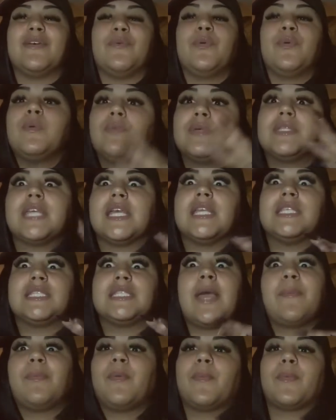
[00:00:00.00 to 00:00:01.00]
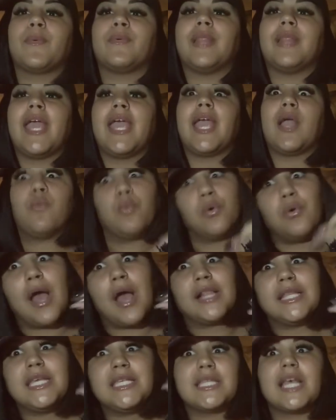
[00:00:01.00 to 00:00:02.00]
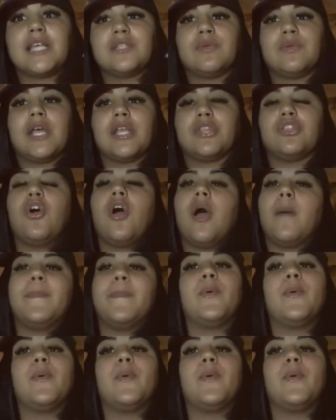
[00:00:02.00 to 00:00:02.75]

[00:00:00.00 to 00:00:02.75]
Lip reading: we was inseparable. Like, well, at least that's what I thought.